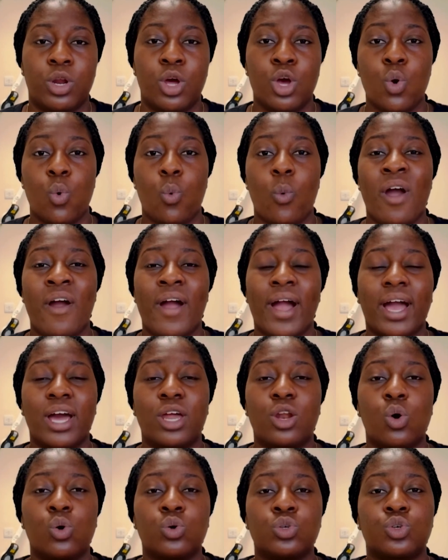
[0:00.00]
where I can
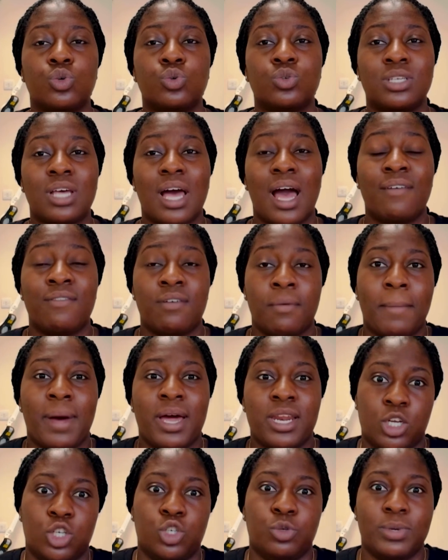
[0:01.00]
also have a
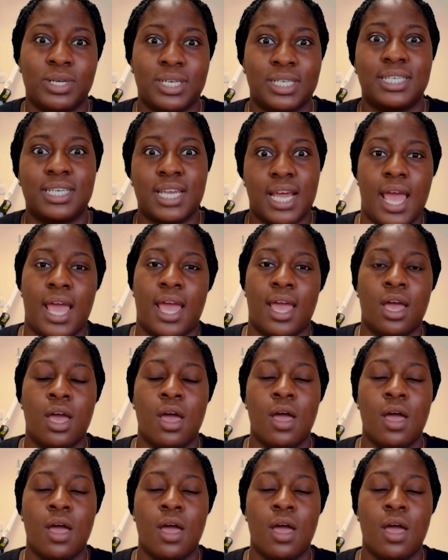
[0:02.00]
management day,